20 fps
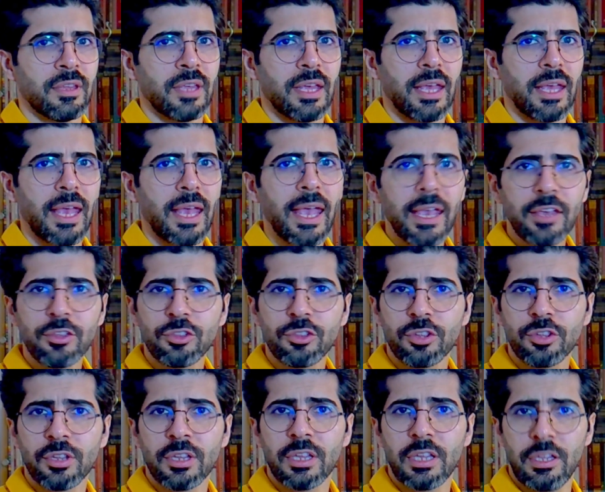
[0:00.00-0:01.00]
Age
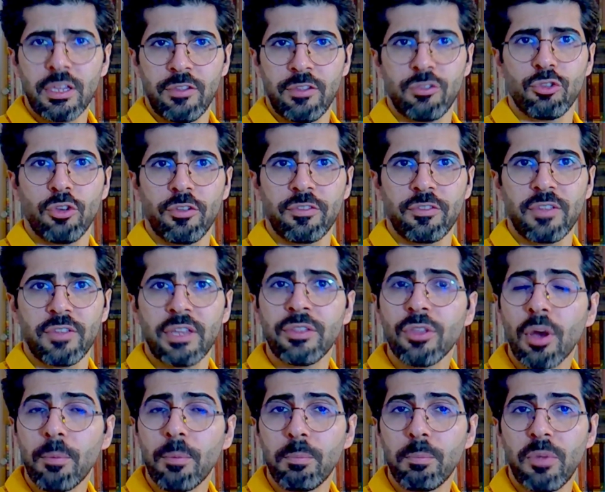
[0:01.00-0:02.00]
is just a
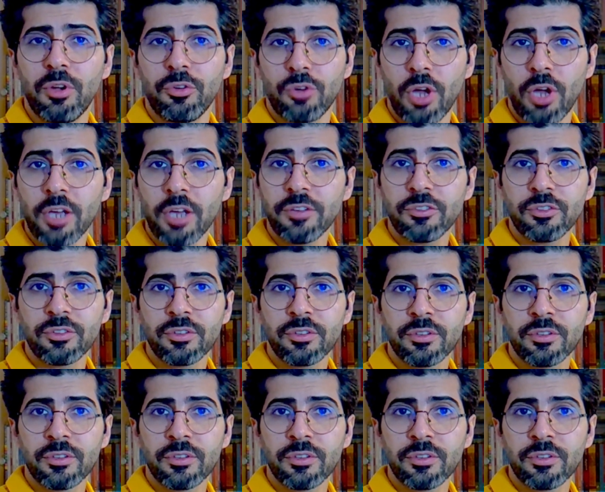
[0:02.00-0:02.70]
number, right?